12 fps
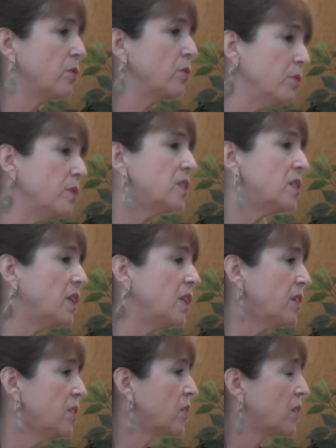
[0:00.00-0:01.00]
who's
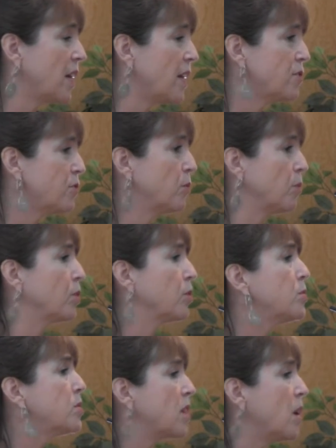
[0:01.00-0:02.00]
sitting in your classroom or
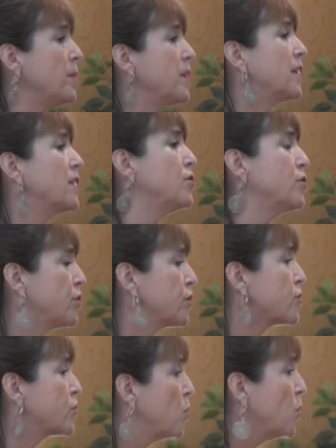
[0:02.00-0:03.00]
who's coming into your
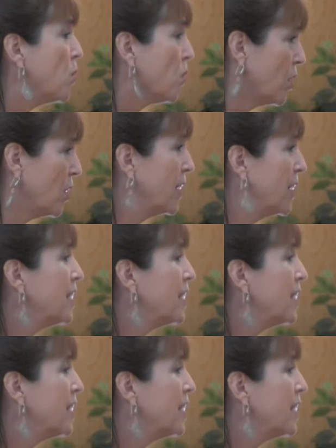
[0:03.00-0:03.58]
school